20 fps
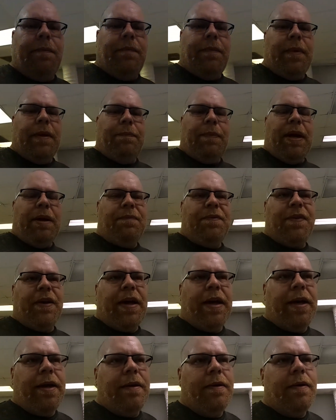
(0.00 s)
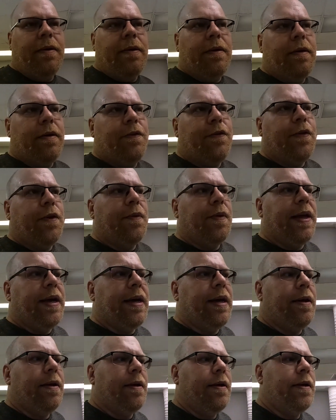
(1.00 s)
the pump side so
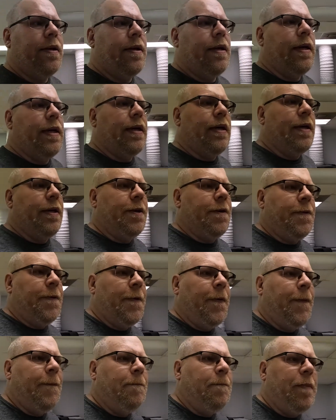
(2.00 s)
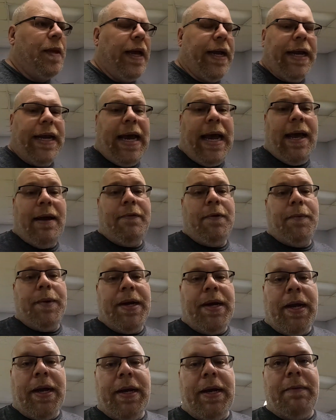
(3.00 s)
that I can have a
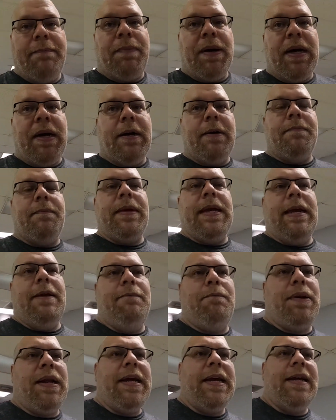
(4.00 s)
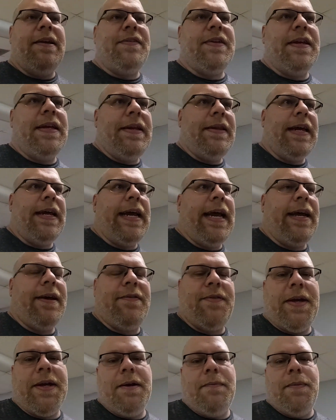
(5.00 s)
redundant pump in place that
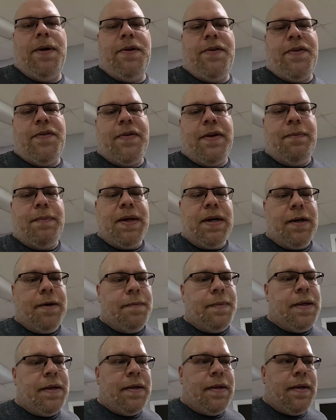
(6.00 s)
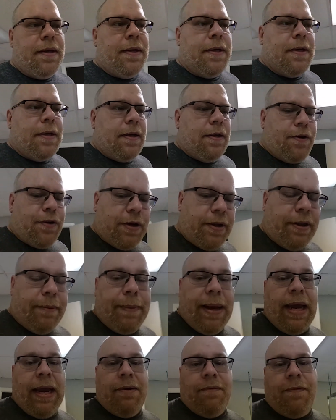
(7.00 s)
acts like emergency pump should the
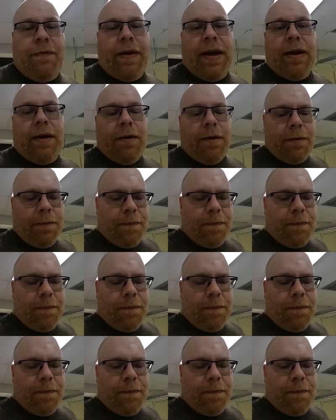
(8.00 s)
main fail.